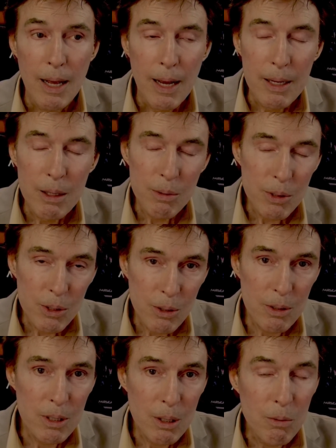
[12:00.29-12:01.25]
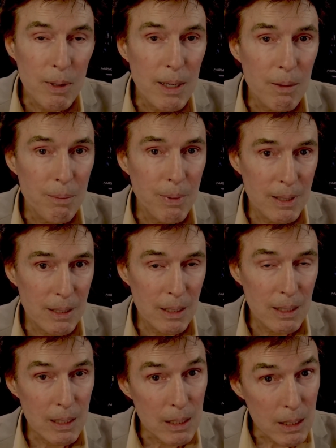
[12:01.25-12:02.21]
And the research that we have
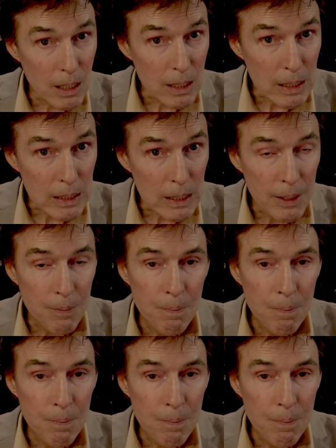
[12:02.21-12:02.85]
basically done